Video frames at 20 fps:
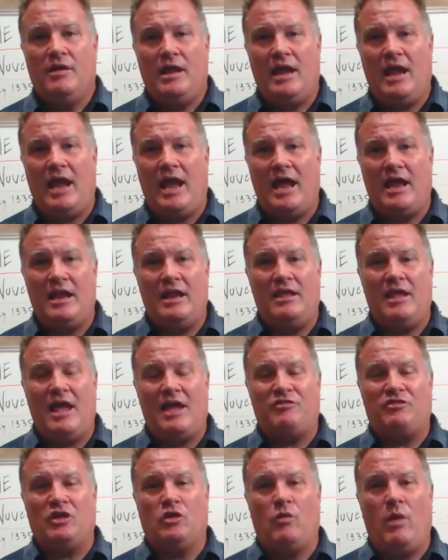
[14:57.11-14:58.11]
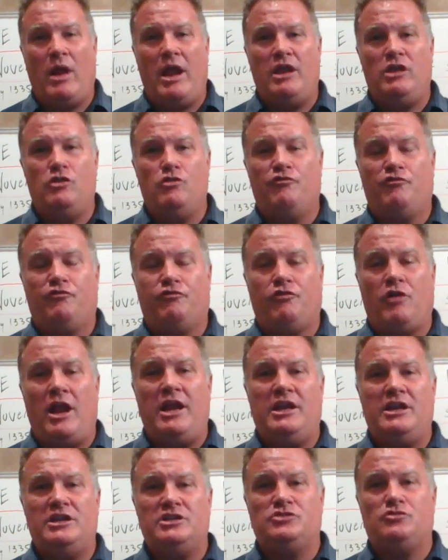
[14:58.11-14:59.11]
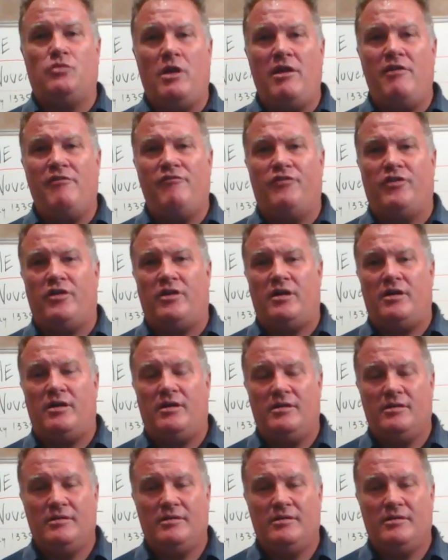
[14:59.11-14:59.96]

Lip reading: at the great Euphrates River,